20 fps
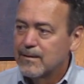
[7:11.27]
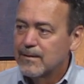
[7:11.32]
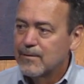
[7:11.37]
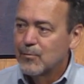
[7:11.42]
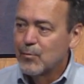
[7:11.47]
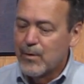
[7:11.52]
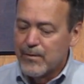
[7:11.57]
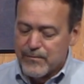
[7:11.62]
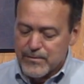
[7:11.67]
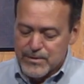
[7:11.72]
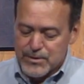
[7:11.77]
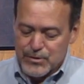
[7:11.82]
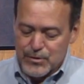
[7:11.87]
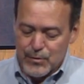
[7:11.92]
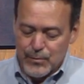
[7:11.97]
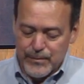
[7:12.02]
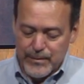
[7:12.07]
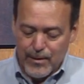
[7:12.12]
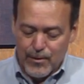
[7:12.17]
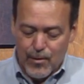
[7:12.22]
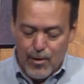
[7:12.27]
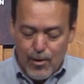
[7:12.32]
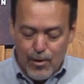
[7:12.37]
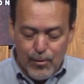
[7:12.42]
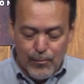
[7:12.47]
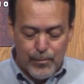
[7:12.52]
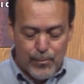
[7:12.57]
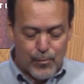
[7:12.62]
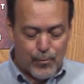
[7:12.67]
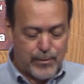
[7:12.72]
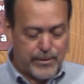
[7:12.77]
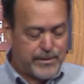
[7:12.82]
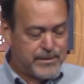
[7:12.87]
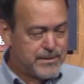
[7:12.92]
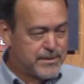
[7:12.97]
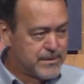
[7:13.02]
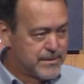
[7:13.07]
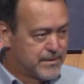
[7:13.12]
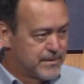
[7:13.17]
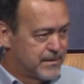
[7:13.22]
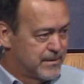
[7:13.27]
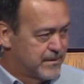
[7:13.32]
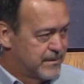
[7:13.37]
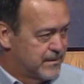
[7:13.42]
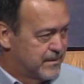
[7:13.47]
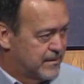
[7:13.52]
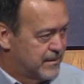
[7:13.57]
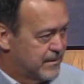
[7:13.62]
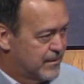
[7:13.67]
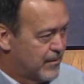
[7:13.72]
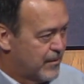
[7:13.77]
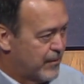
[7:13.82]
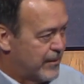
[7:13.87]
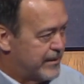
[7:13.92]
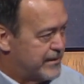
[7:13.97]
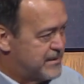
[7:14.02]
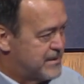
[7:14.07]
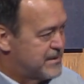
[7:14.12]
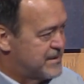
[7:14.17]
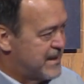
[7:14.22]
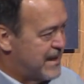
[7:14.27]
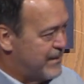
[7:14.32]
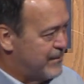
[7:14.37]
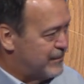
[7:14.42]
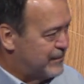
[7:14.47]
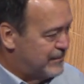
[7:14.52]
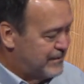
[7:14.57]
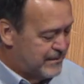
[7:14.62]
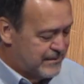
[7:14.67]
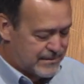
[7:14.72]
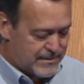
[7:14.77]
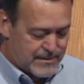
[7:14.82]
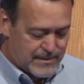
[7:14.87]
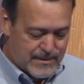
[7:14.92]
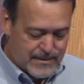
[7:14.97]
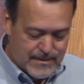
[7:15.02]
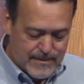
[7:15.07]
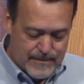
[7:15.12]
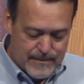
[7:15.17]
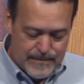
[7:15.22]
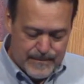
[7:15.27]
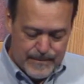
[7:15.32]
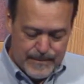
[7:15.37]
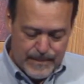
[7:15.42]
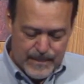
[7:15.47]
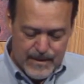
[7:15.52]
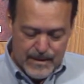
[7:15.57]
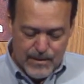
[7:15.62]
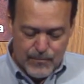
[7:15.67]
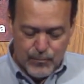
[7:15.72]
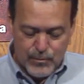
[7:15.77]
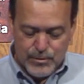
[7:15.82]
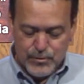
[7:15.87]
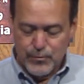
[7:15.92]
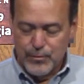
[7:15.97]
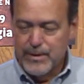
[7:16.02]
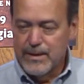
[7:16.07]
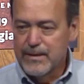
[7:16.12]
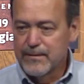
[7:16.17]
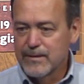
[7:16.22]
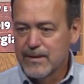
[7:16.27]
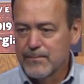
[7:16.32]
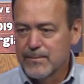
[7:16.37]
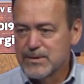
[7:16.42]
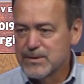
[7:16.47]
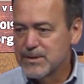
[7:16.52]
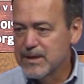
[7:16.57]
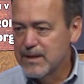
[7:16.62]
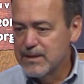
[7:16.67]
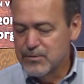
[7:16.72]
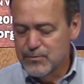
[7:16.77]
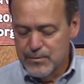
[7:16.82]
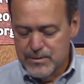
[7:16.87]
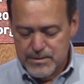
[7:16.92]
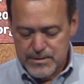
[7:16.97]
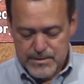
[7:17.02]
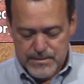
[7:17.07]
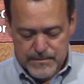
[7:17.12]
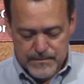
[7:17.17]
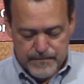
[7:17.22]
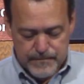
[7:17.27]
we've assumed that all boys are unstable, and we're treating them as dangerous.